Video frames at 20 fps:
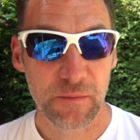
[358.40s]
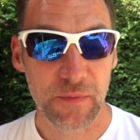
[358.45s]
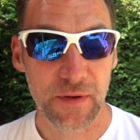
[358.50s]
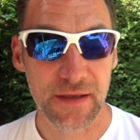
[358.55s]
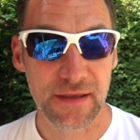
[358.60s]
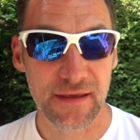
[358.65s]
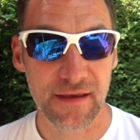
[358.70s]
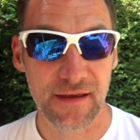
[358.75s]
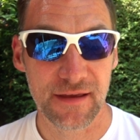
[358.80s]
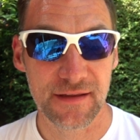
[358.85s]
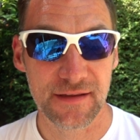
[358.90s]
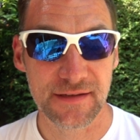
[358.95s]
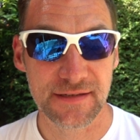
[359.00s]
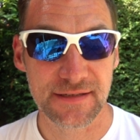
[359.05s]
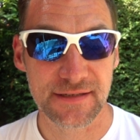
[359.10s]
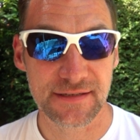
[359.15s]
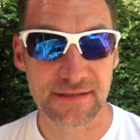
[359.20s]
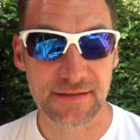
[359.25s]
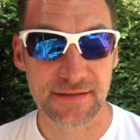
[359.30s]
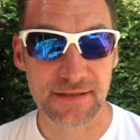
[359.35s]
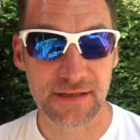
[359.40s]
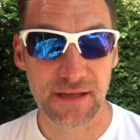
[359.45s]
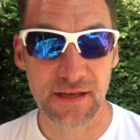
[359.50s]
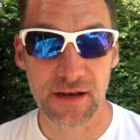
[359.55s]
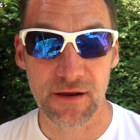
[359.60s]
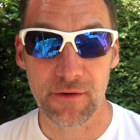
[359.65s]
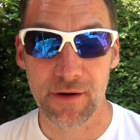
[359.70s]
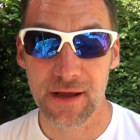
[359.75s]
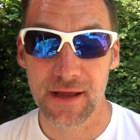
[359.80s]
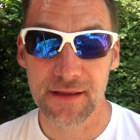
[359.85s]
because, you
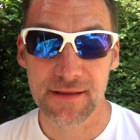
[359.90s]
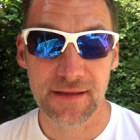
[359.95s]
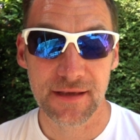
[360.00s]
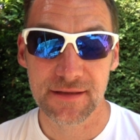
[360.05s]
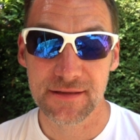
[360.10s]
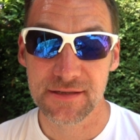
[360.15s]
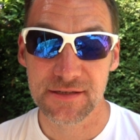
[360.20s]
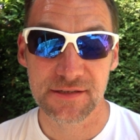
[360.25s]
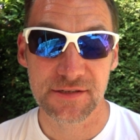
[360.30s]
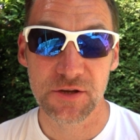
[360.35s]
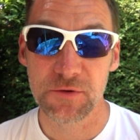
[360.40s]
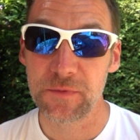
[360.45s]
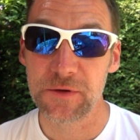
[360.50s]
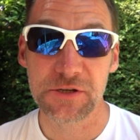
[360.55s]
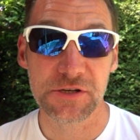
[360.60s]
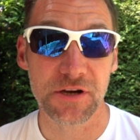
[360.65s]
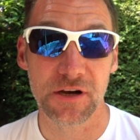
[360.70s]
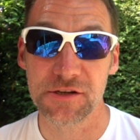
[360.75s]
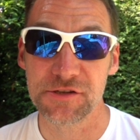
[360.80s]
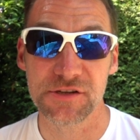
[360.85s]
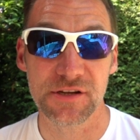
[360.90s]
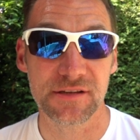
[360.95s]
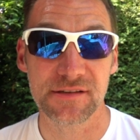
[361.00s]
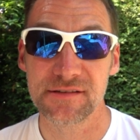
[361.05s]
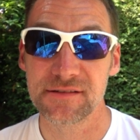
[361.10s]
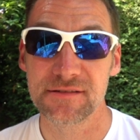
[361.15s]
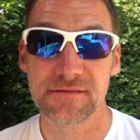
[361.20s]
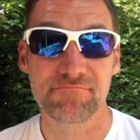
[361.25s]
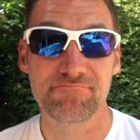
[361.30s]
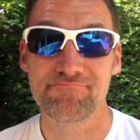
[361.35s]
know, the
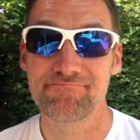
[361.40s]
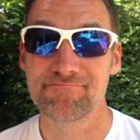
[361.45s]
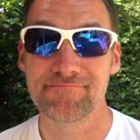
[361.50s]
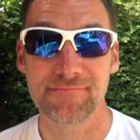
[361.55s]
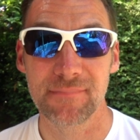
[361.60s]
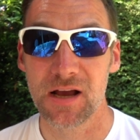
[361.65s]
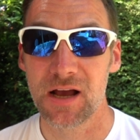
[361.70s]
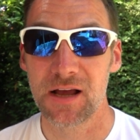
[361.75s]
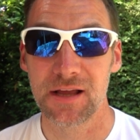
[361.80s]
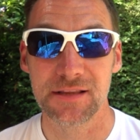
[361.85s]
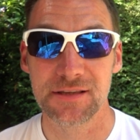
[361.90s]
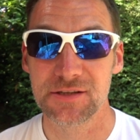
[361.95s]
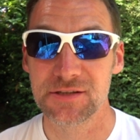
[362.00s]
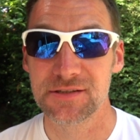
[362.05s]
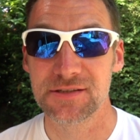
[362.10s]
superchargers, I